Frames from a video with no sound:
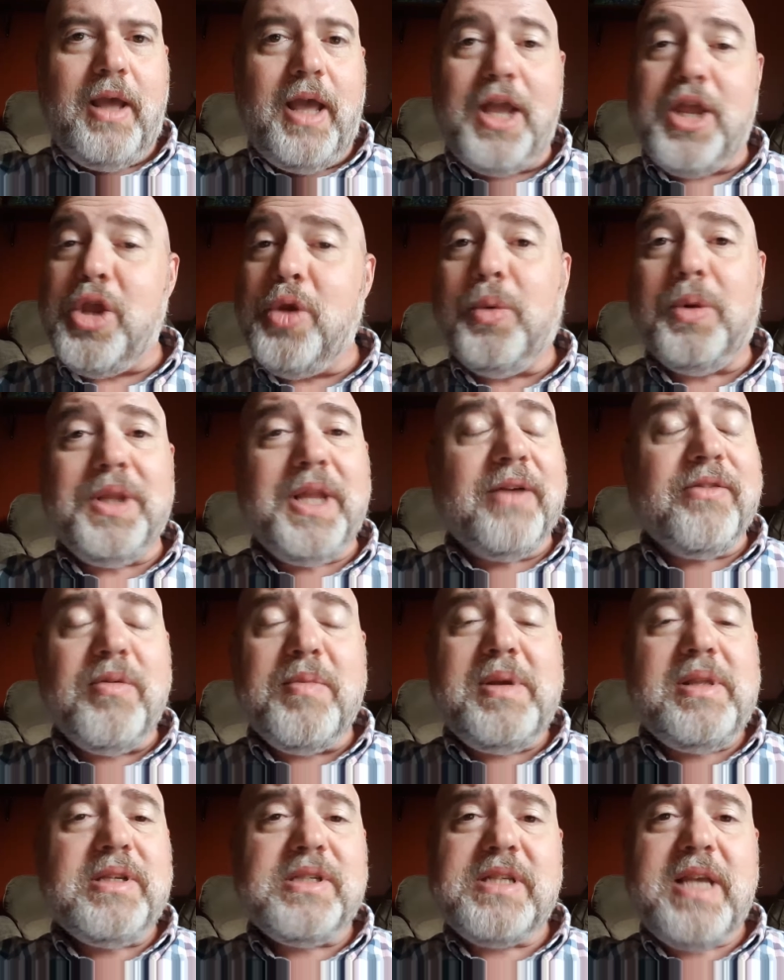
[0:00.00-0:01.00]
And you will never
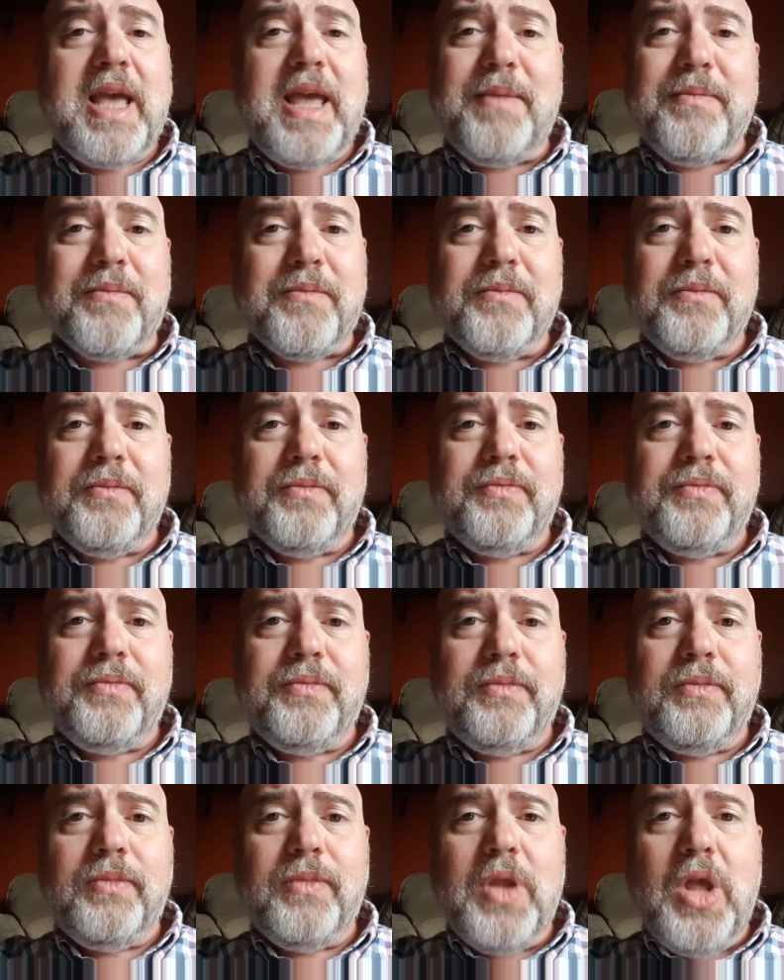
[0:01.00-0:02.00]
be the same.
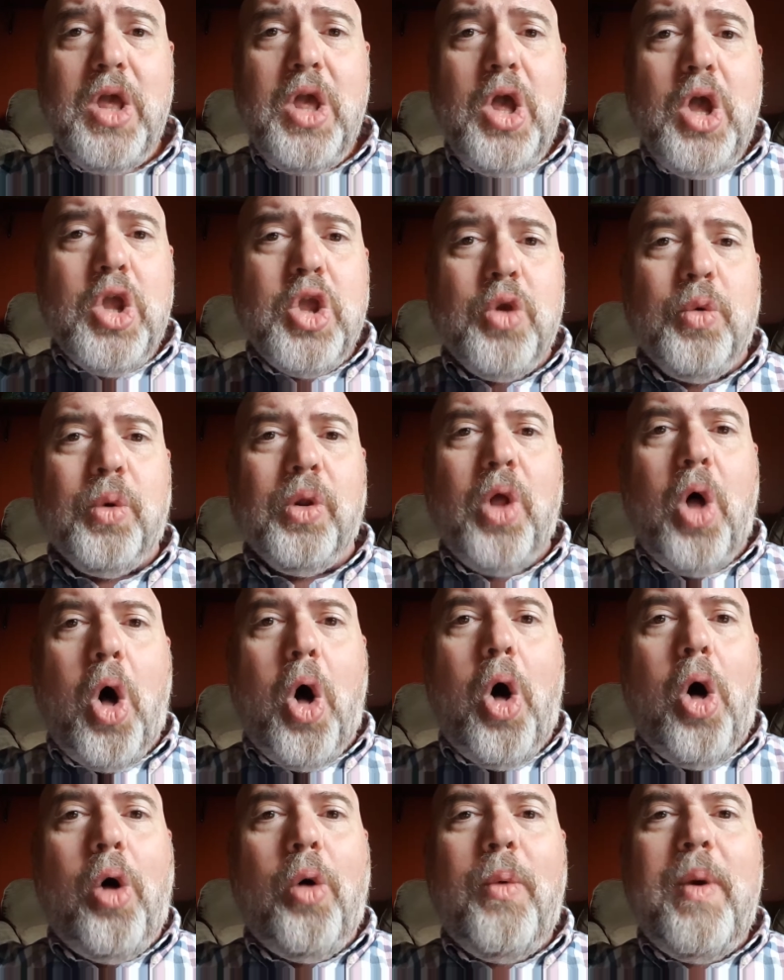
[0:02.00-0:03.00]
You will
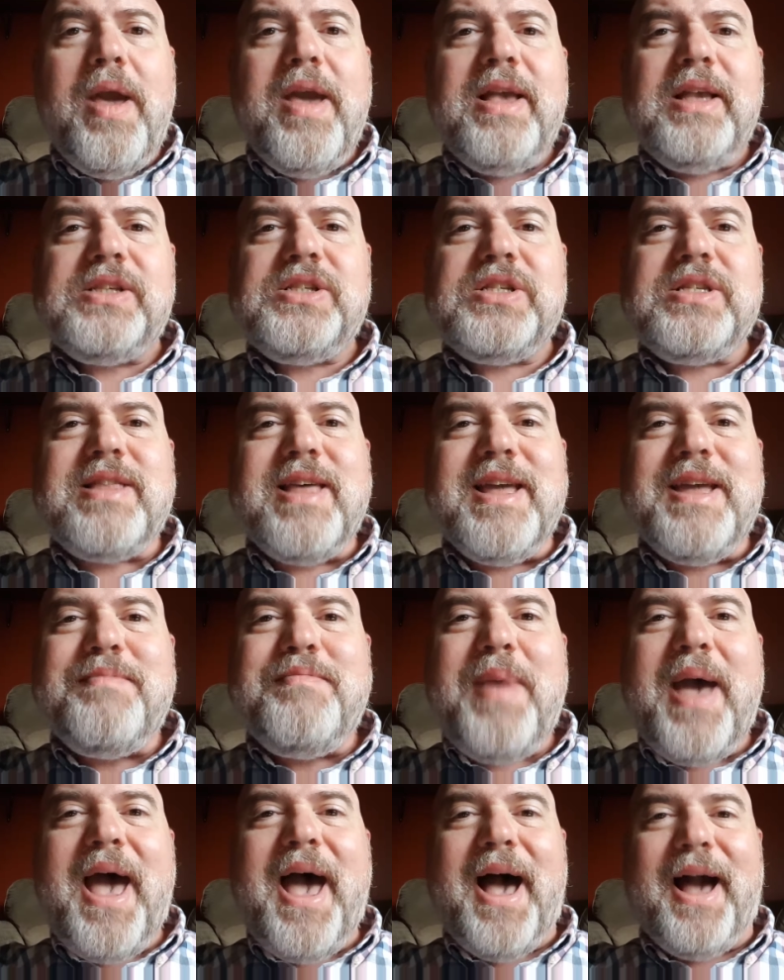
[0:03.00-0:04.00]
always
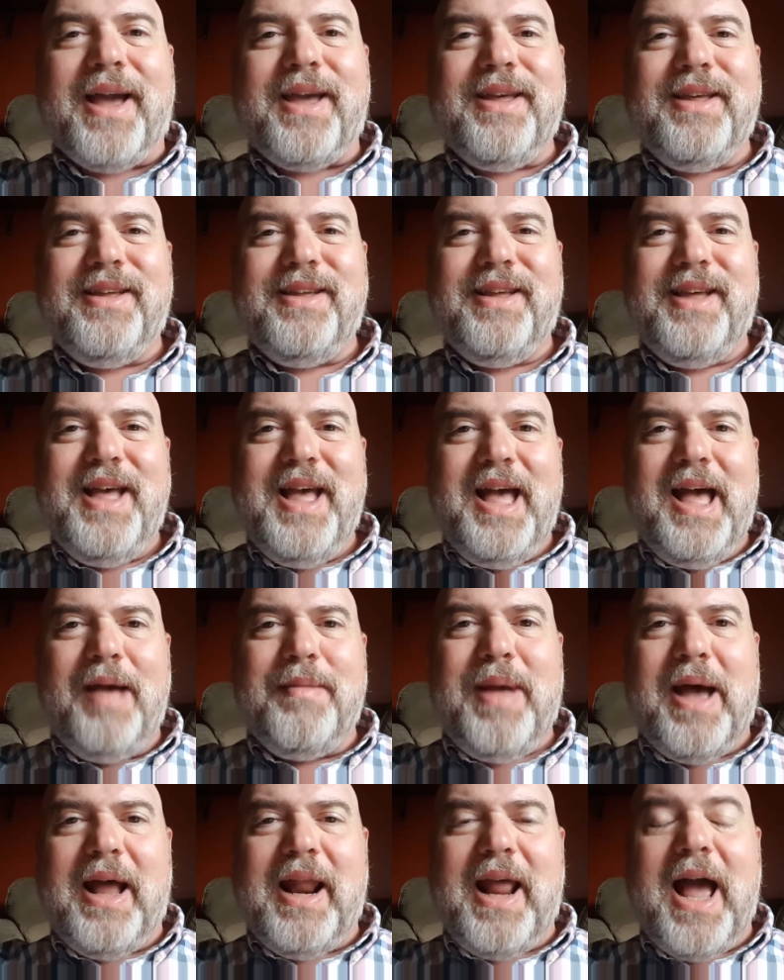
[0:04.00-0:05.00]
think back
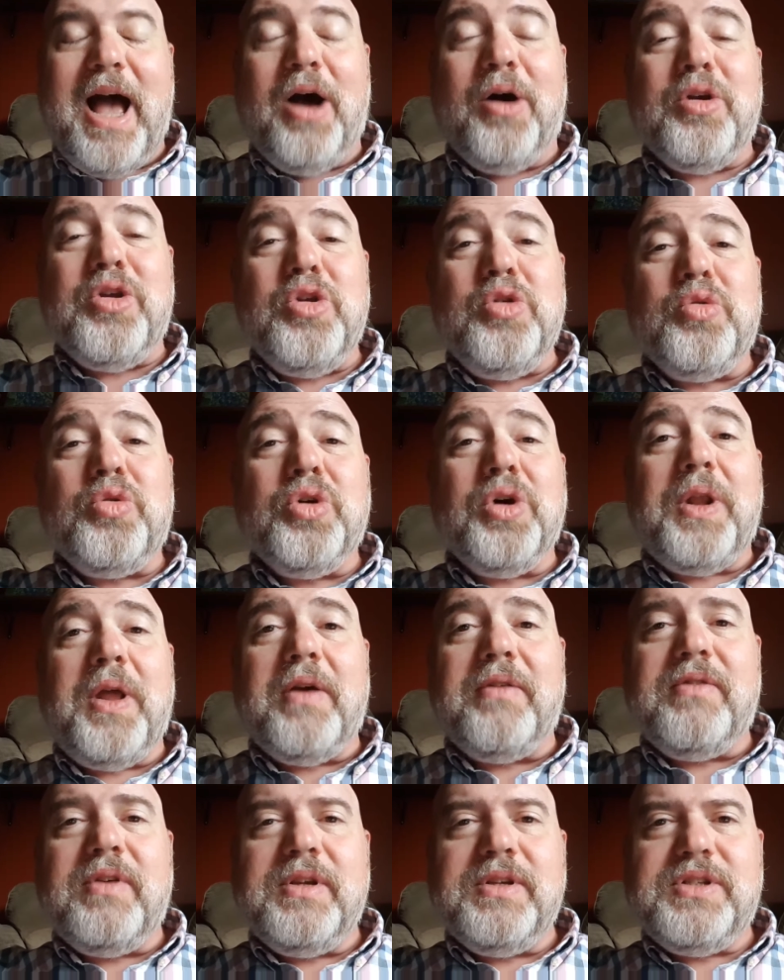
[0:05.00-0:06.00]
about how you could
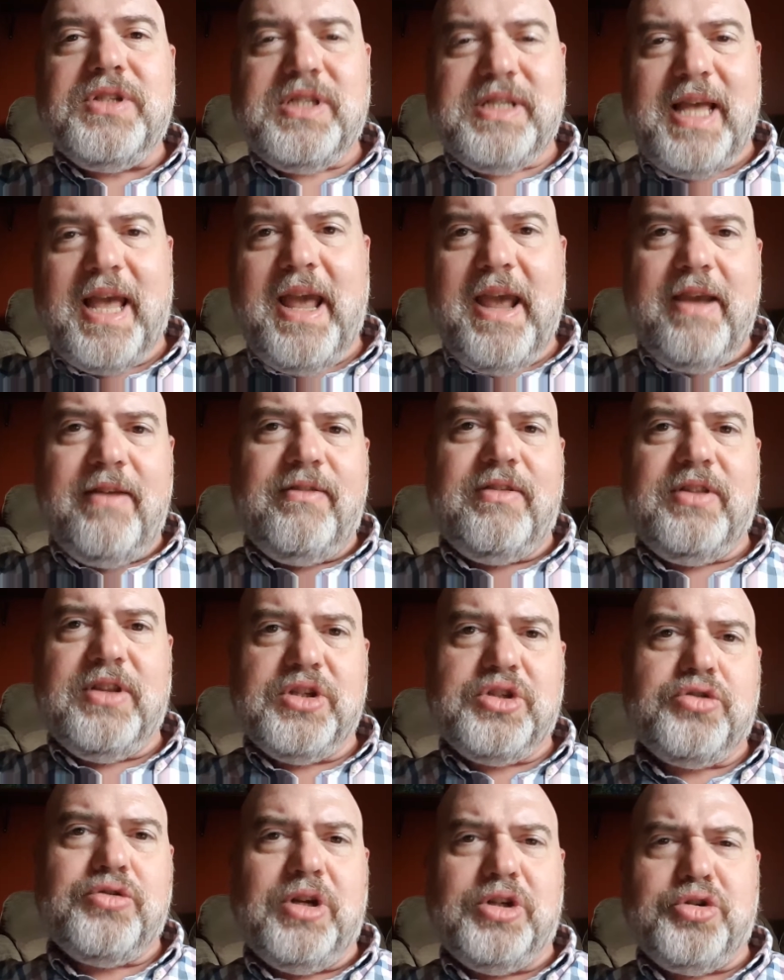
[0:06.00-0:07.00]
have saved
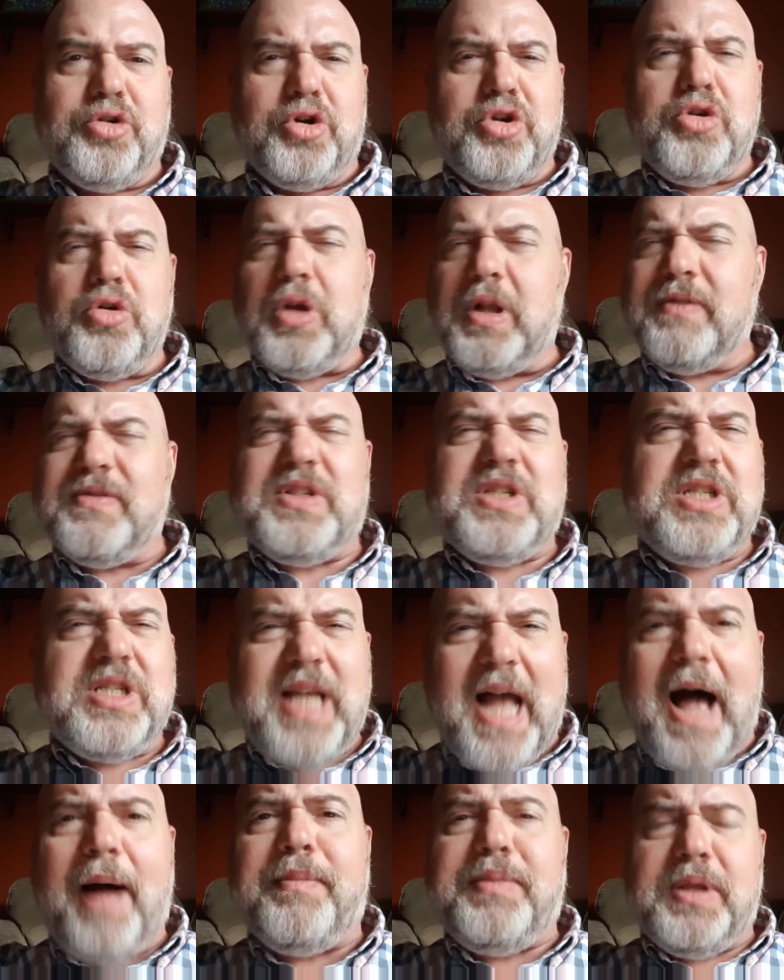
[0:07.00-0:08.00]
this treasure, or you could have
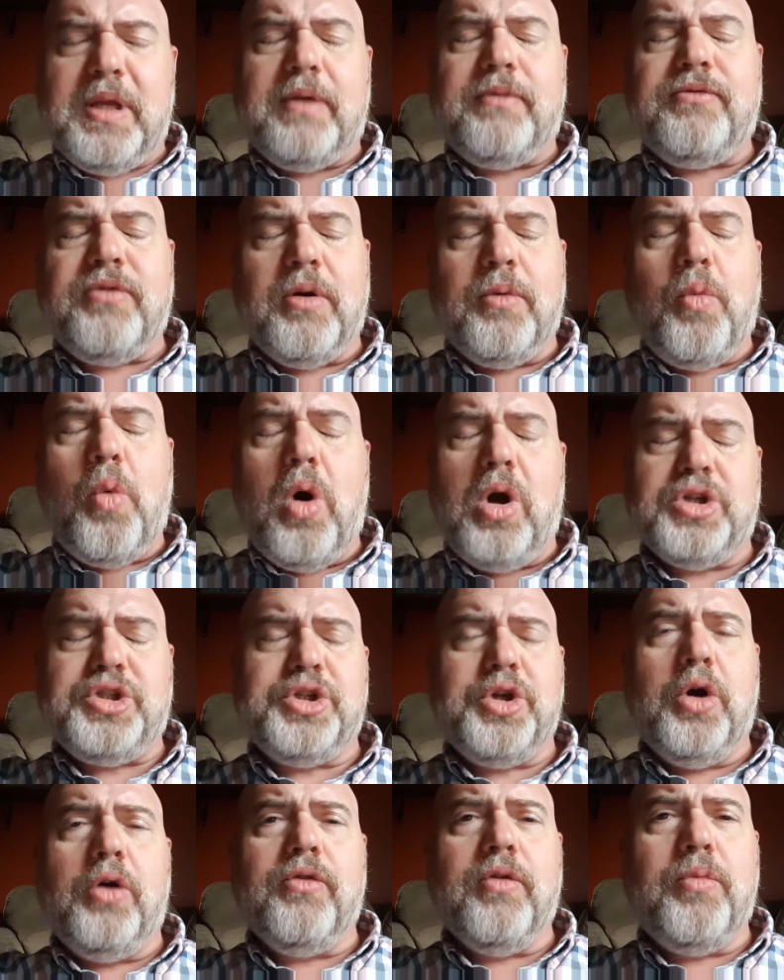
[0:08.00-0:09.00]
stopped it from
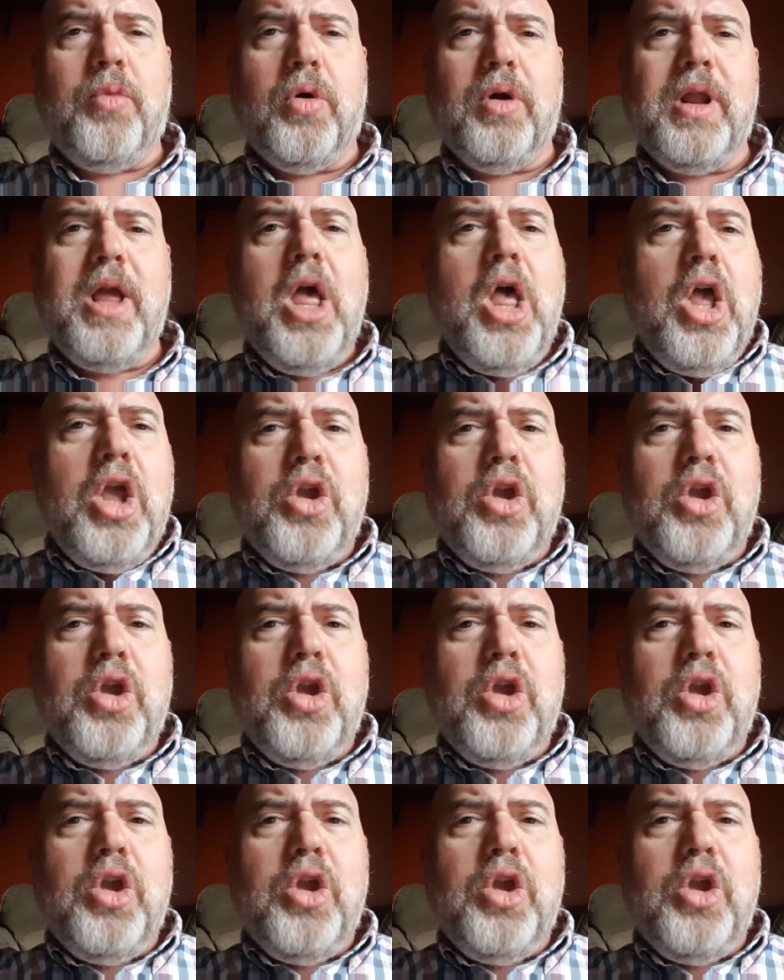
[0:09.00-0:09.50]
washing overboard.